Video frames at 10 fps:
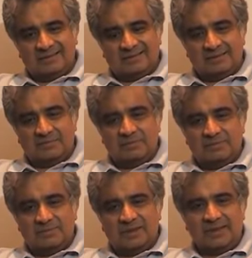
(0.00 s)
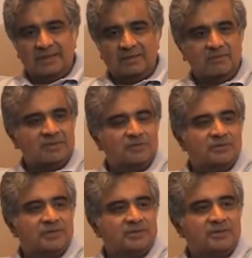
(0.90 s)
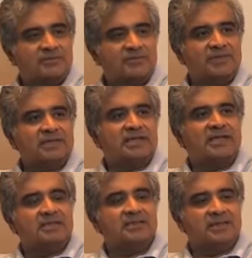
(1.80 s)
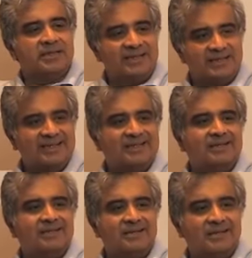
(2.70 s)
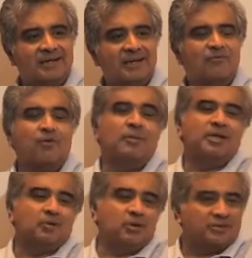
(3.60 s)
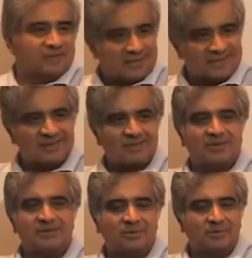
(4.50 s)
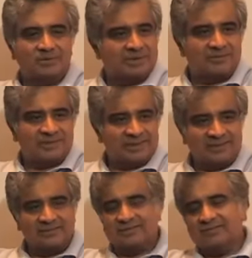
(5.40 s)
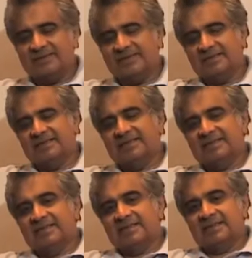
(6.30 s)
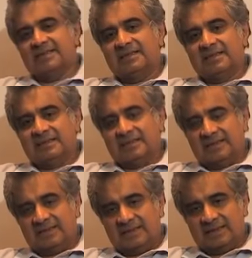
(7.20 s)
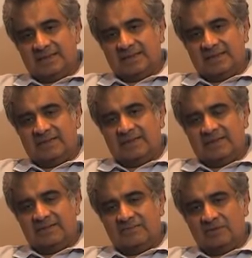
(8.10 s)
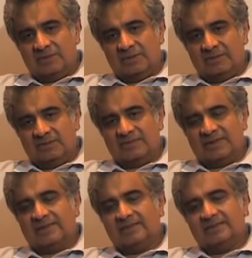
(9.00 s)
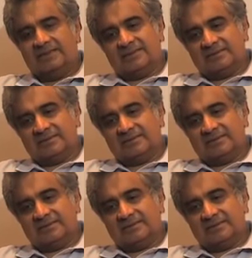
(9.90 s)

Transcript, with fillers: some practical work to finish. So I finished that, and then 18, I formally qualified. Although 78, we finished. And then in 1980, I formally qualified and